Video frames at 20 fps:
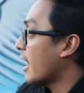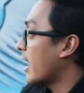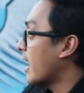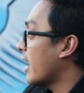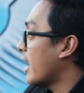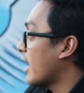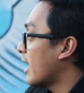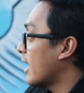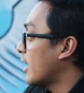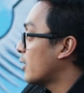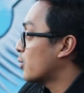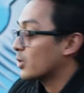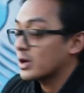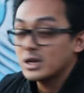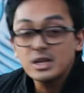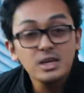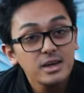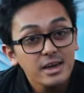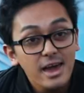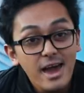and
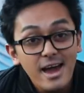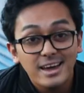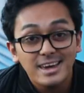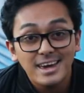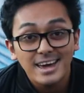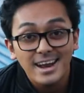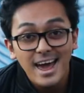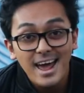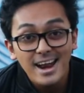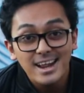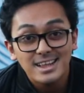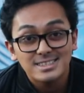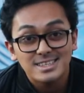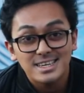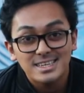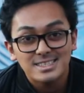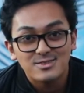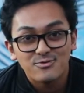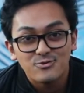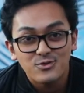we're gonna, yeah, get at it.
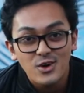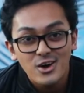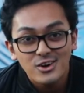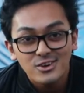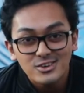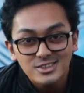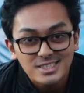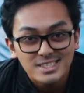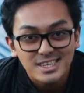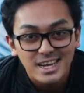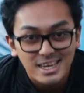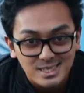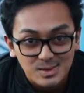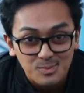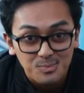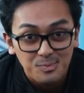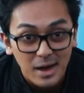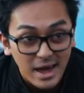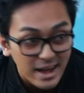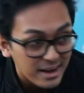Take some photos, take
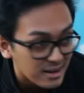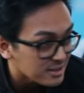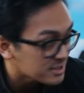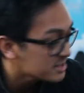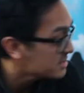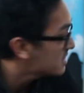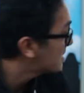some bangers,